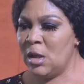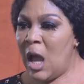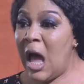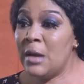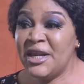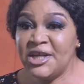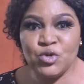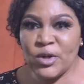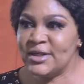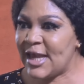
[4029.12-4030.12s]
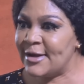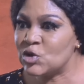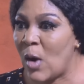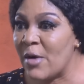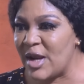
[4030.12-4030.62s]
How many do you
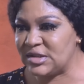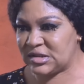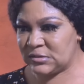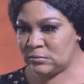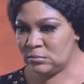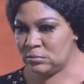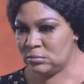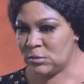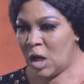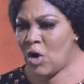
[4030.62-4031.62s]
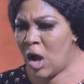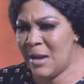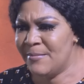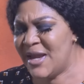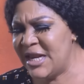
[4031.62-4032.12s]
intend to arrest? No,
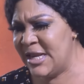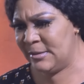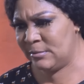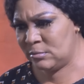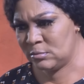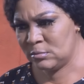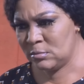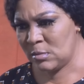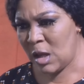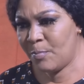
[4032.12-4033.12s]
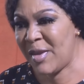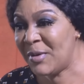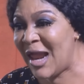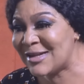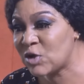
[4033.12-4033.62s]
how many?
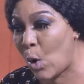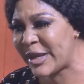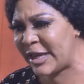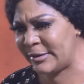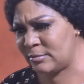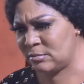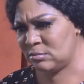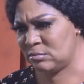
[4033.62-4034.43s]
People are talking.